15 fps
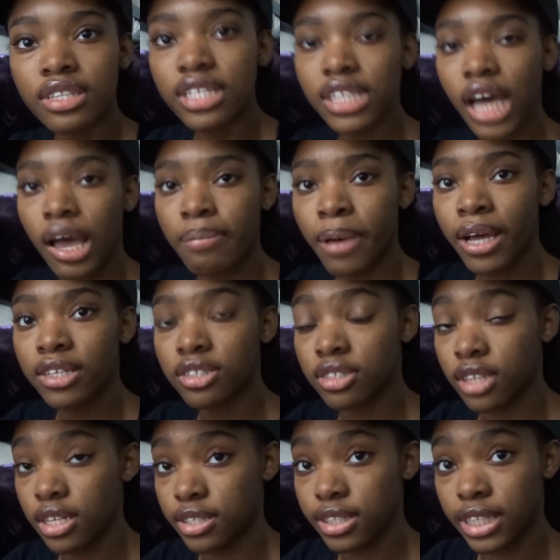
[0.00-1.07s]
this iPad just
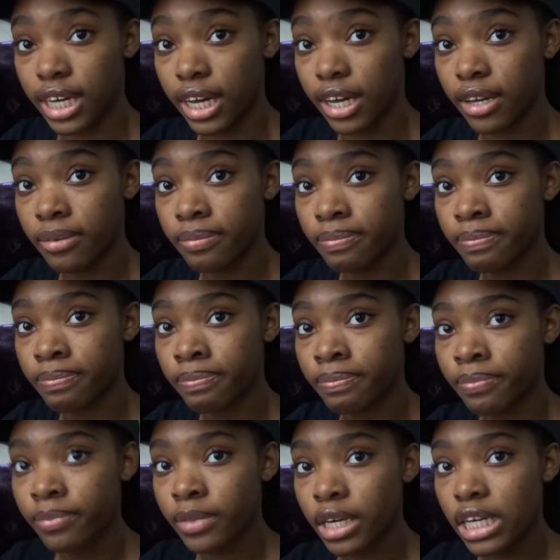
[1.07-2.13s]
doesn't die.
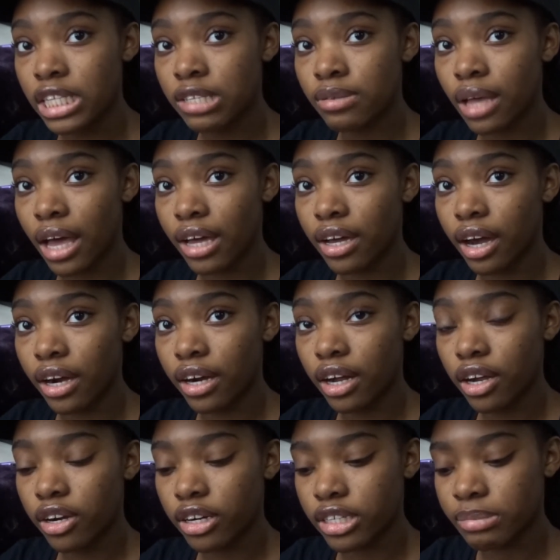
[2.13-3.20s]
I got it
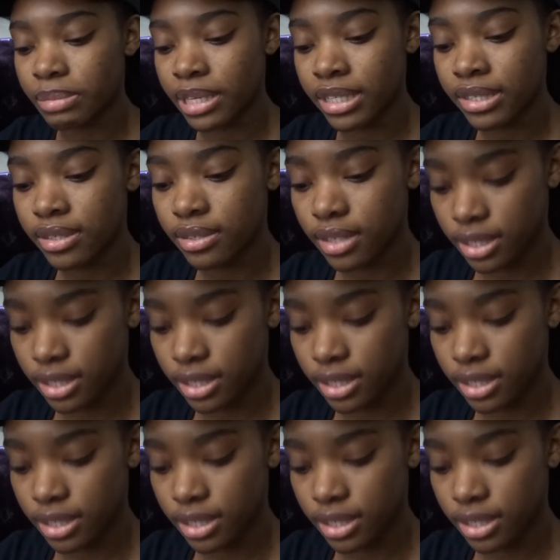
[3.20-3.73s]
on Christmas.